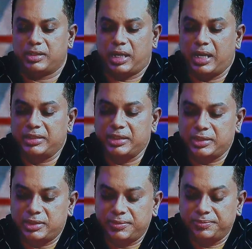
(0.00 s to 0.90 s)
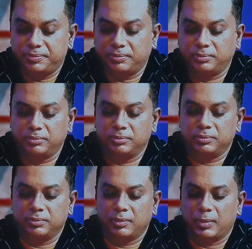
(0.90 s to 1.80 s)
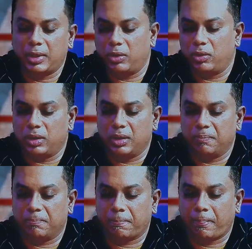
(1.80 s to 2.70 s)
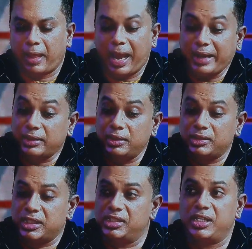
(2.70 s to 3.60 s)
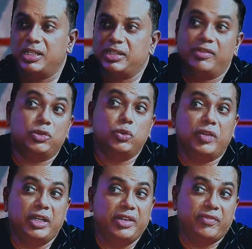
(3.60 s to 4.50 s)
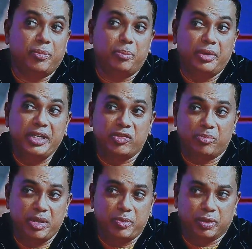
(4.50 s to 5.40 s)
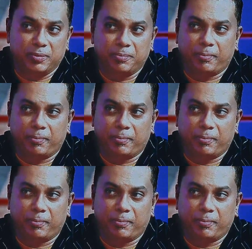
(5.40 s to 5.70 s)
as an artist, you know, actors and singers are 2 very different breeds of people.